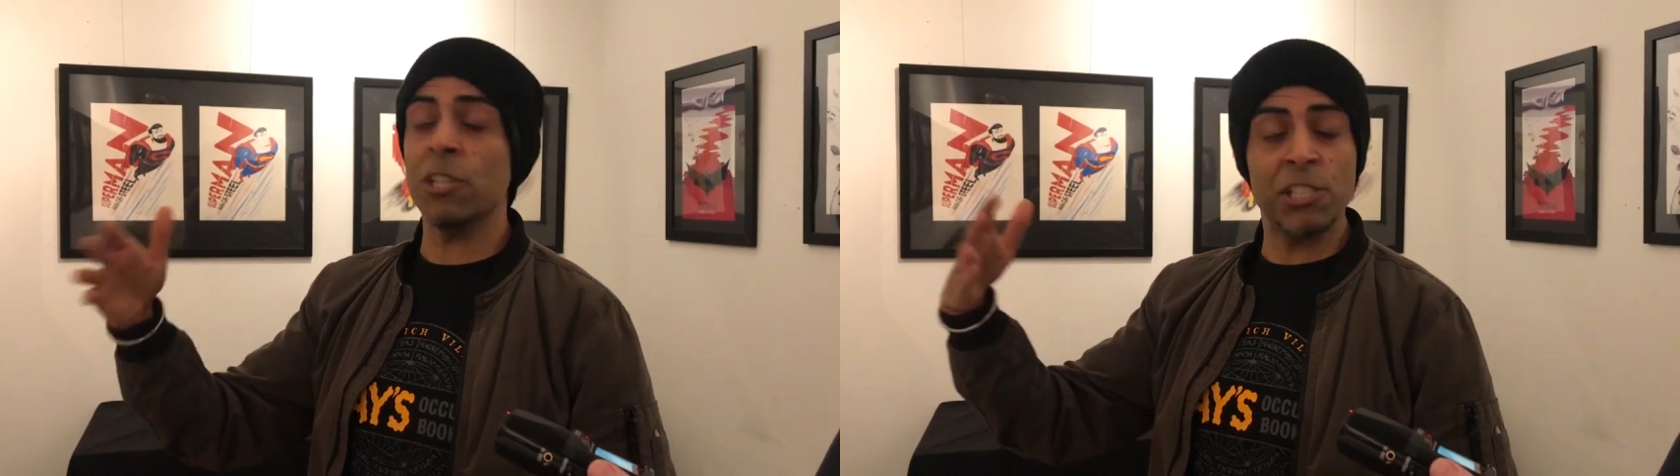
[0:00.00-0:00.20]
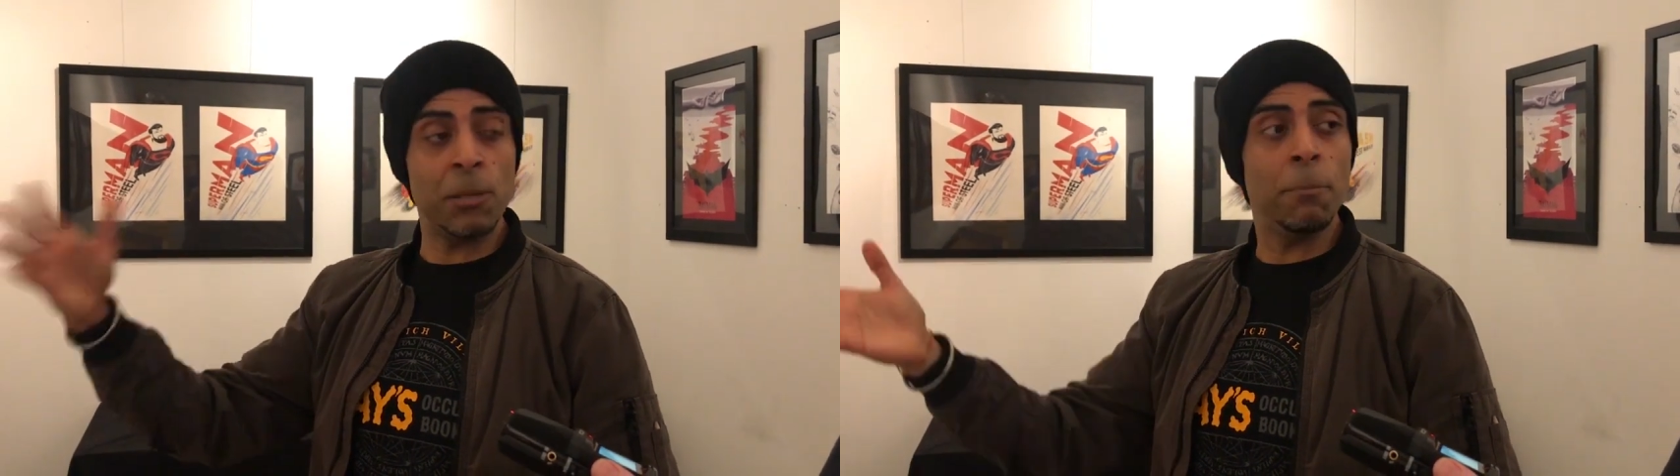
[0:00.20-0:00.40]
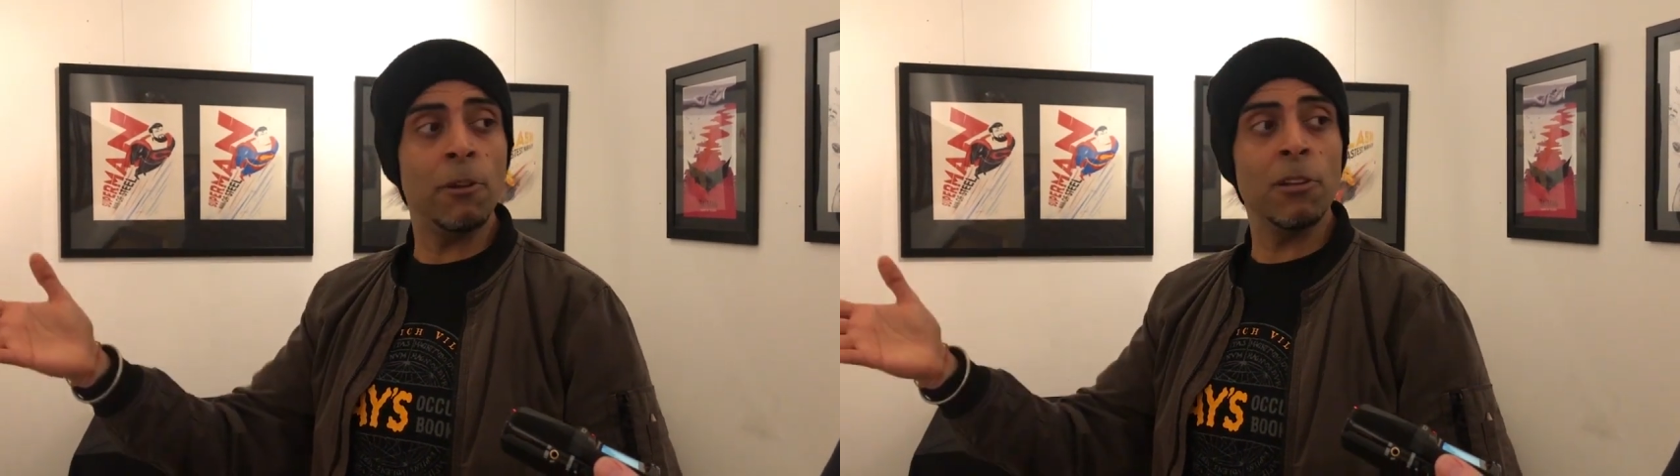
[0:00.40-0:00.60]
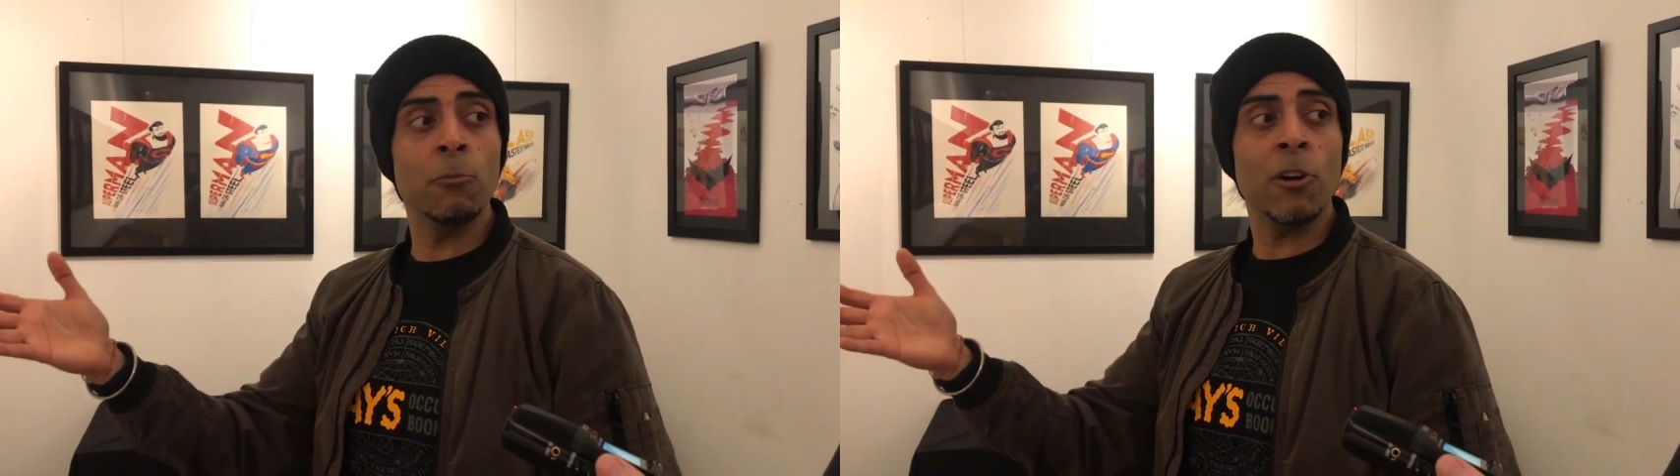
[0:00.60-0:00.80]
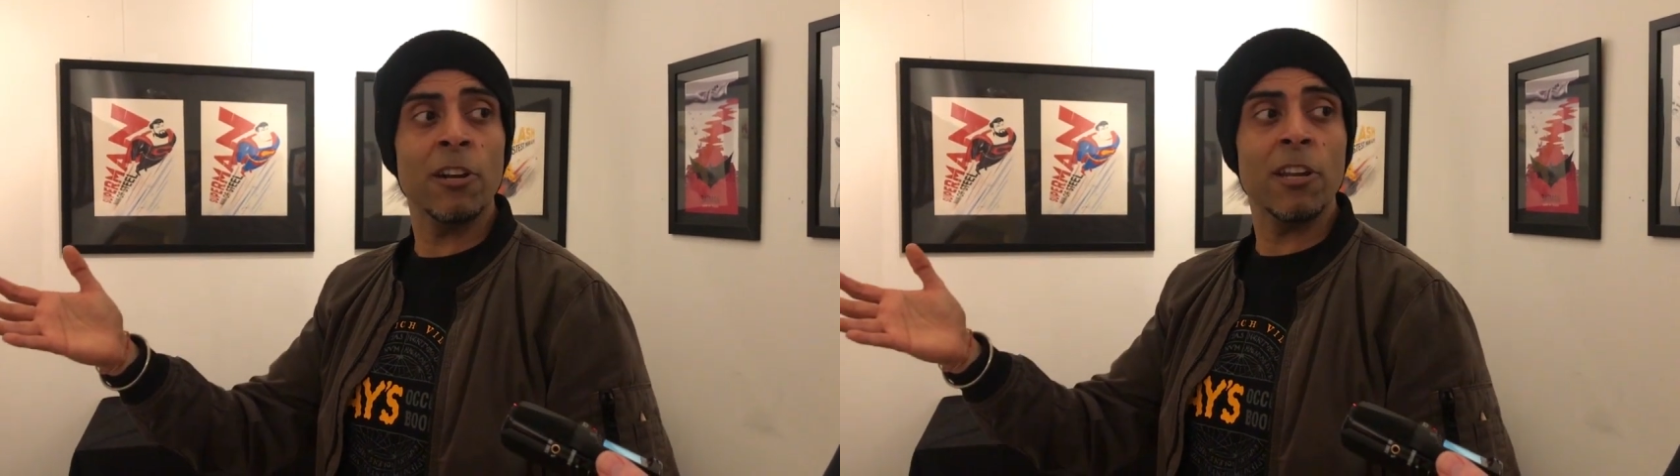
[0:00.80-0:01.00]
simple in
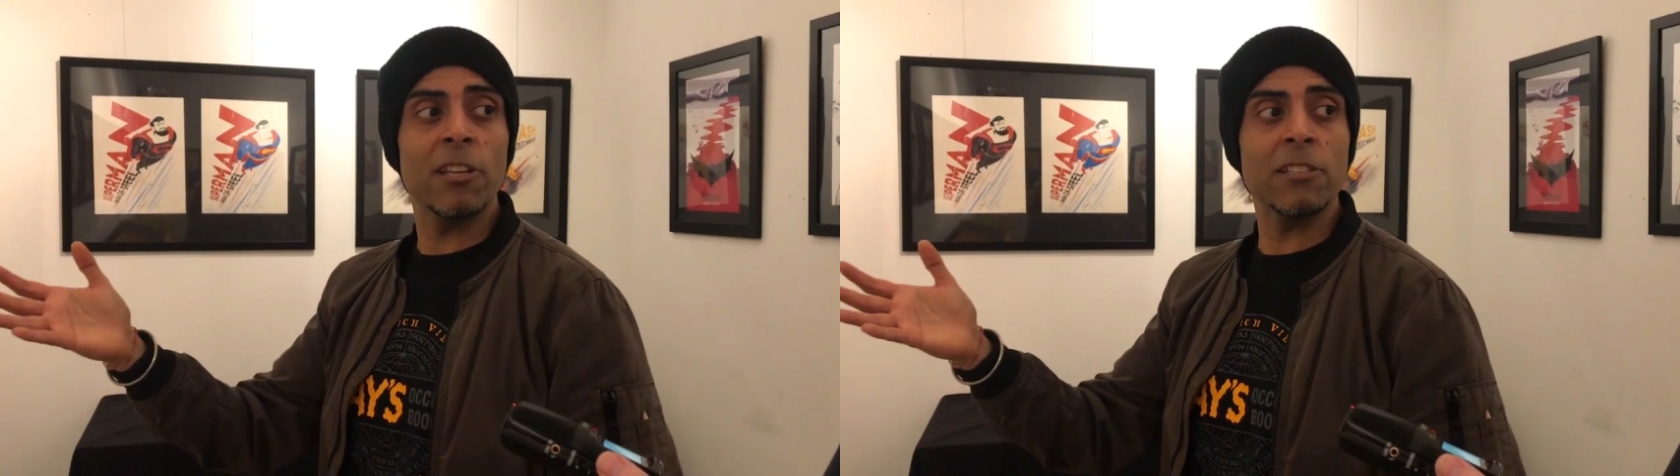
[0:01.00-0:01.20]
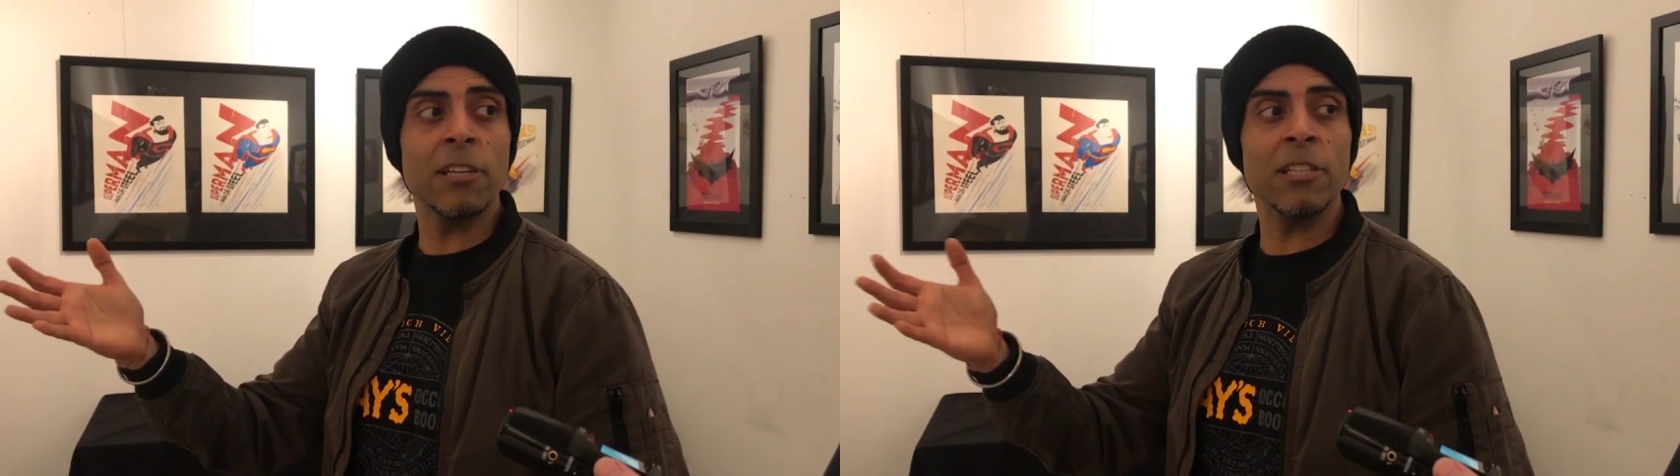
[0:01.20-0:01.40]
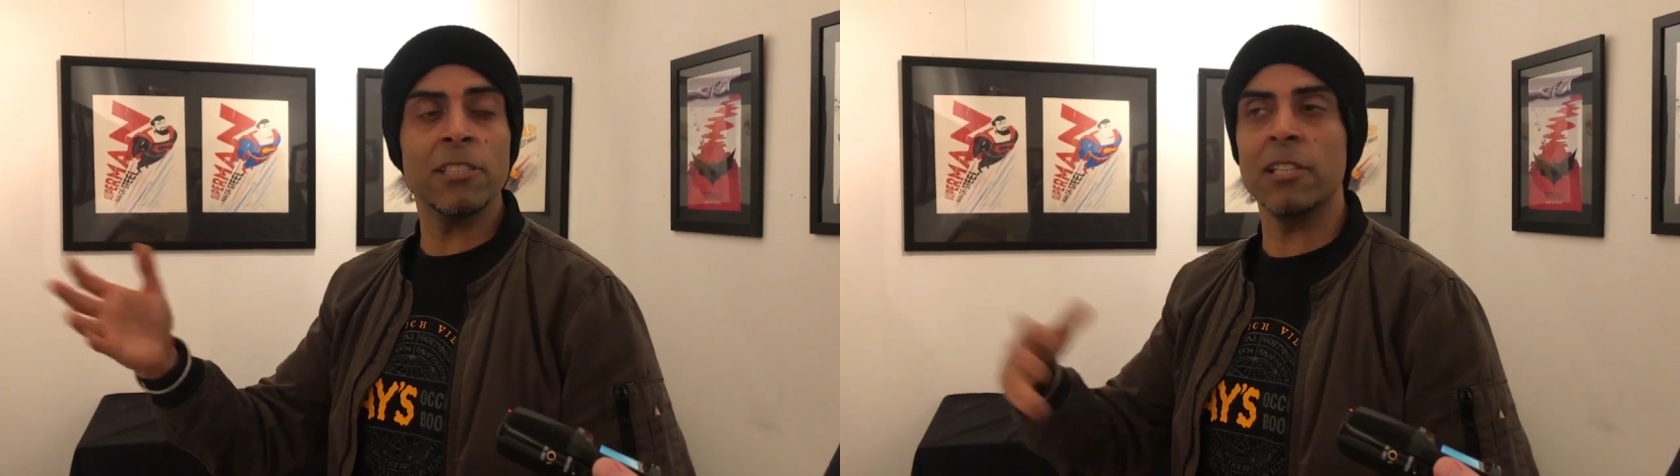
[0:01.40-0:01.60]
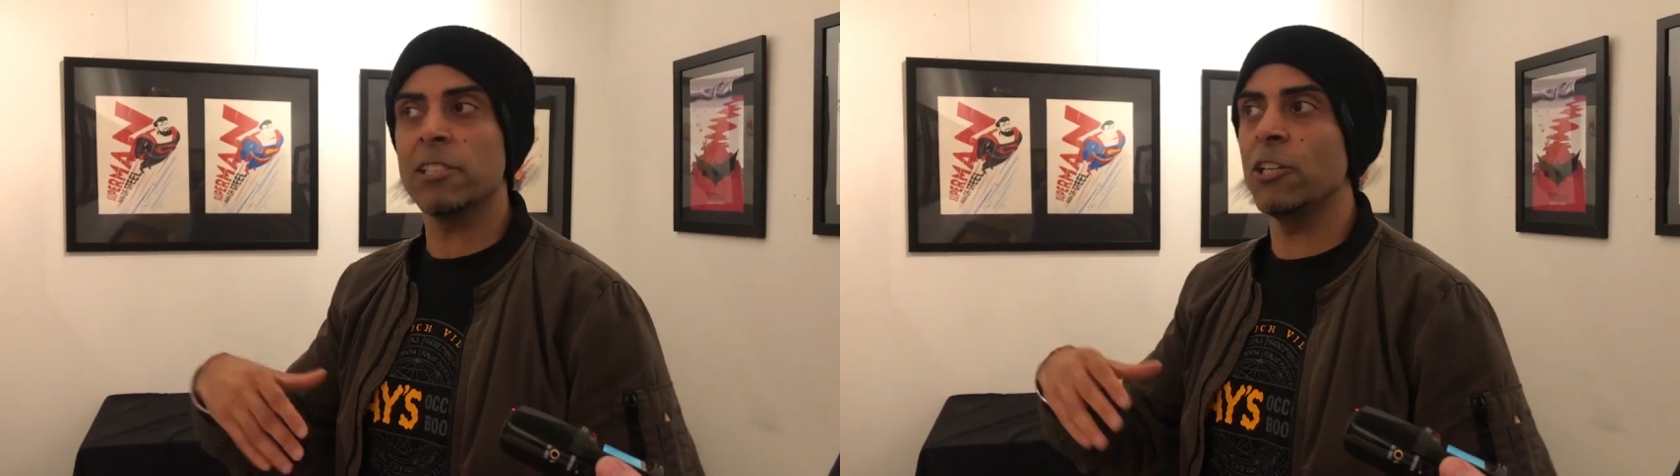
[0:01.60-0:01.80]
what it is, in a sense.